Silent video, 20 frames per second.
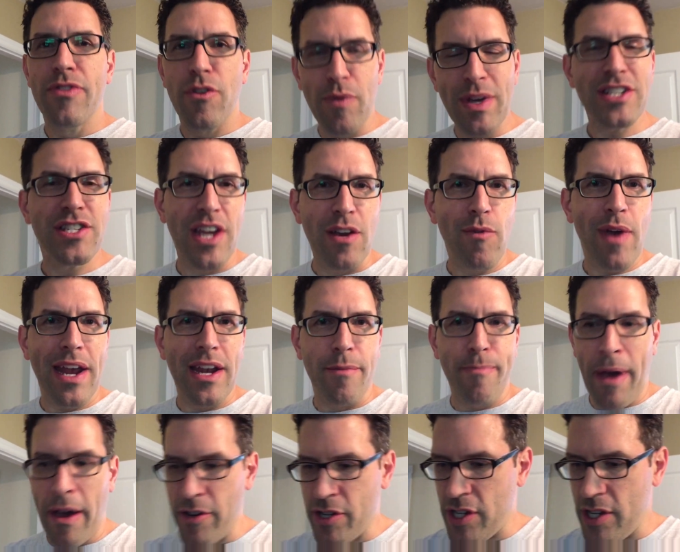The reason I ran out
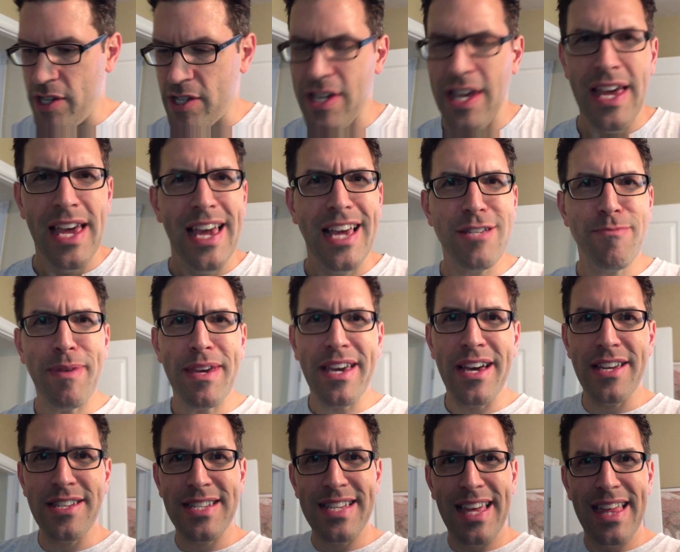of pouches is
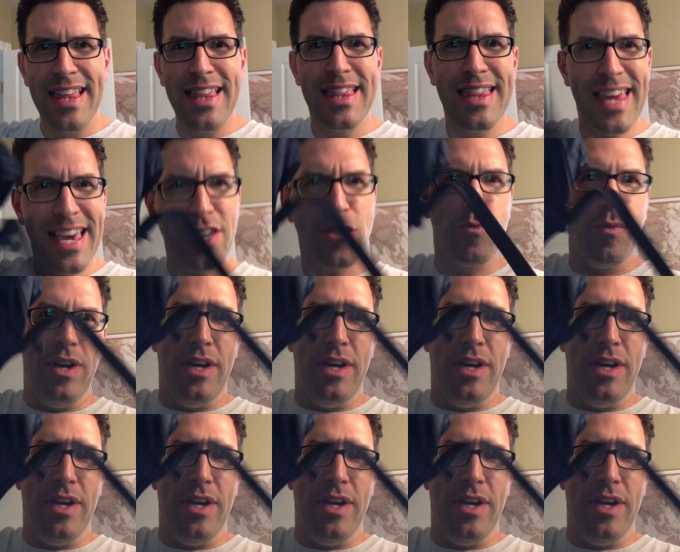because these